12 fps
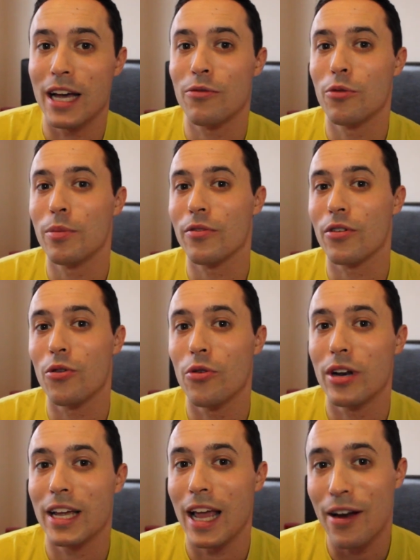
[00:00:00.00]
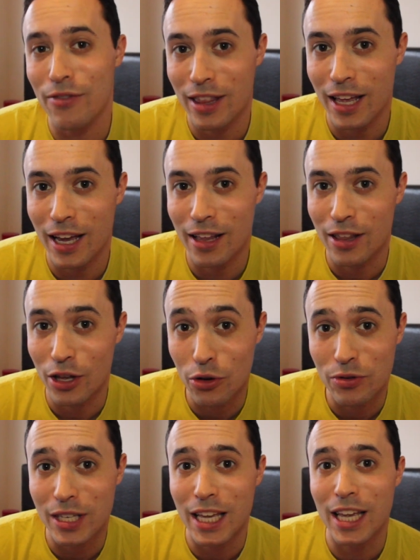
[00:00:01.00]
and we'll be recording everything that
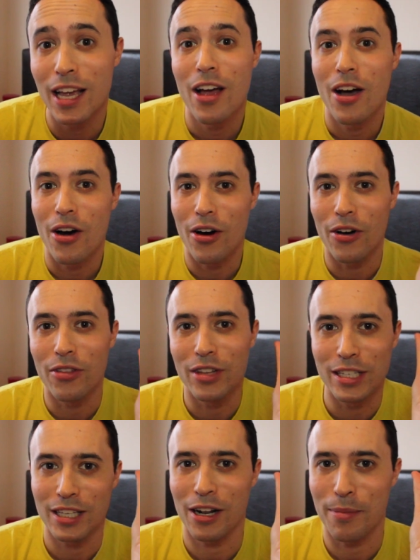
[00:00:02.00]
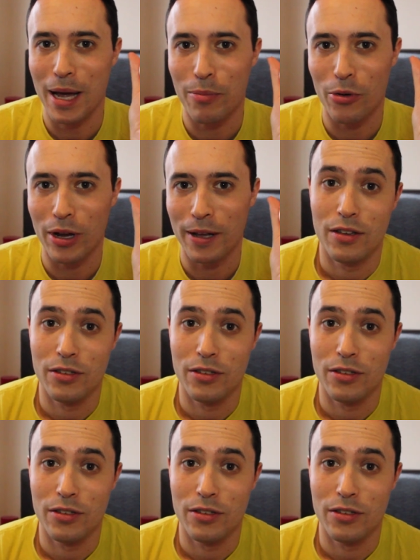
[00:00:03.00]
you see on this little bad boy.